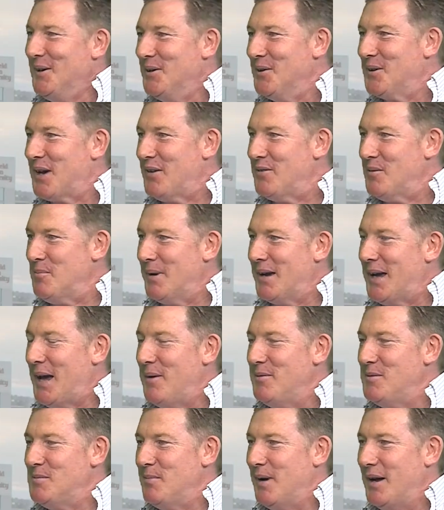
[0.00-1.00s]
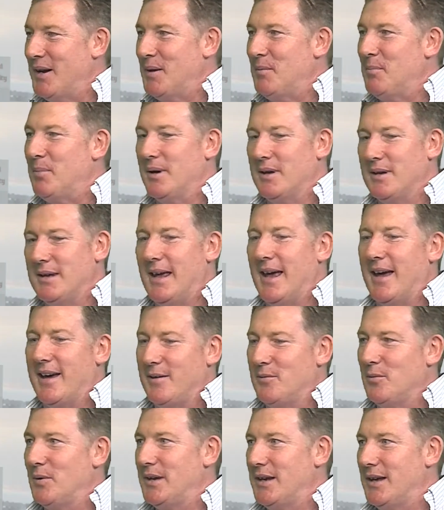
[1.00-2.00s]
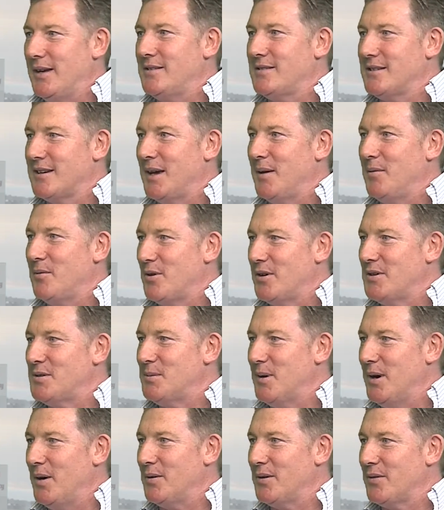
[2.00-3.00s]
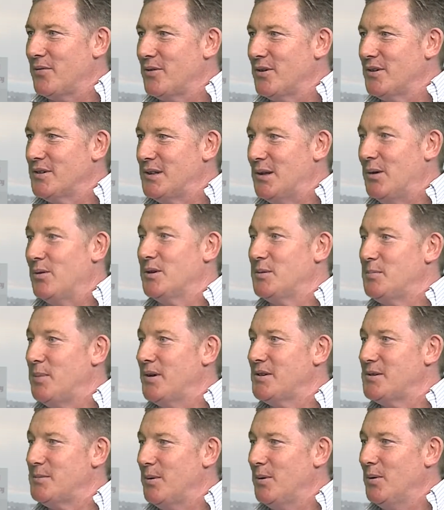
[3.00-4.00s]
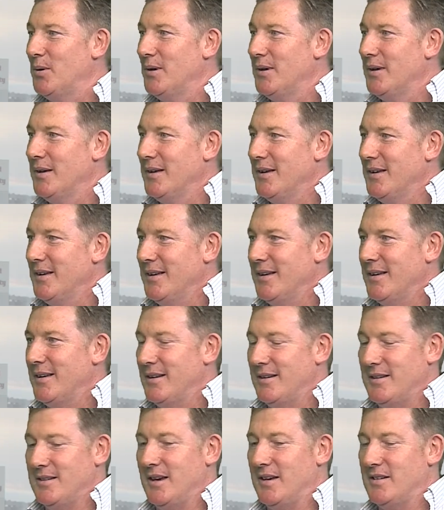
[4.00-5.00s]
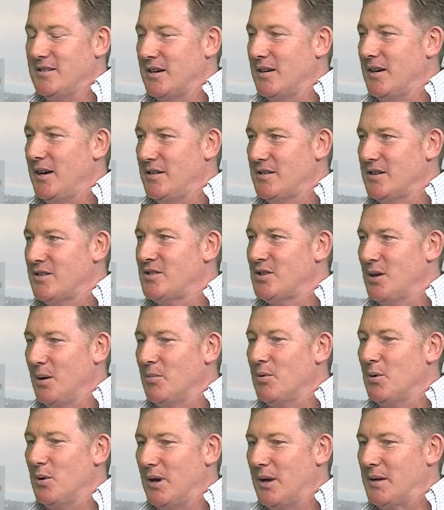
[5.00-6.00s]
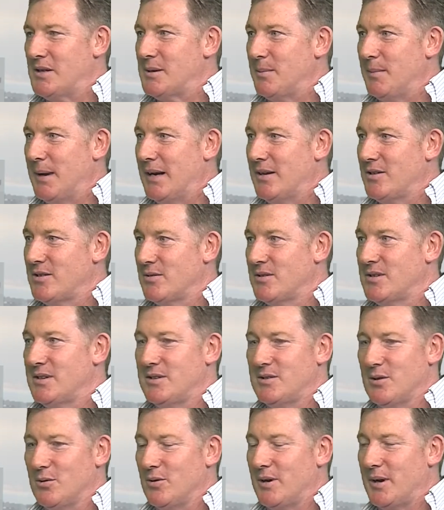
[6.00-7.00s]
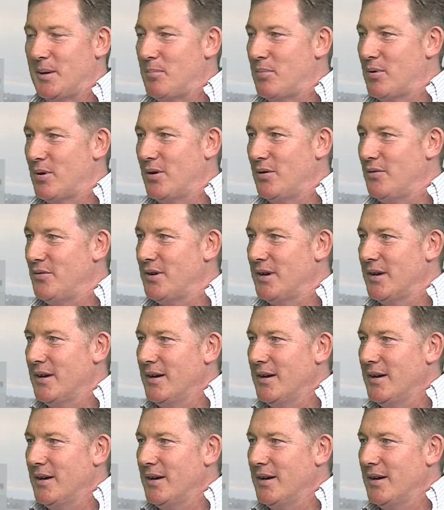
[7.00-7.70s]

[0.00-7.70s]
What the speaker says: Kevin McCabe's money, but yeah, we need to keep Chris Wilder for as long as possible. Yeah, he's a top quality manager, as he's already proved,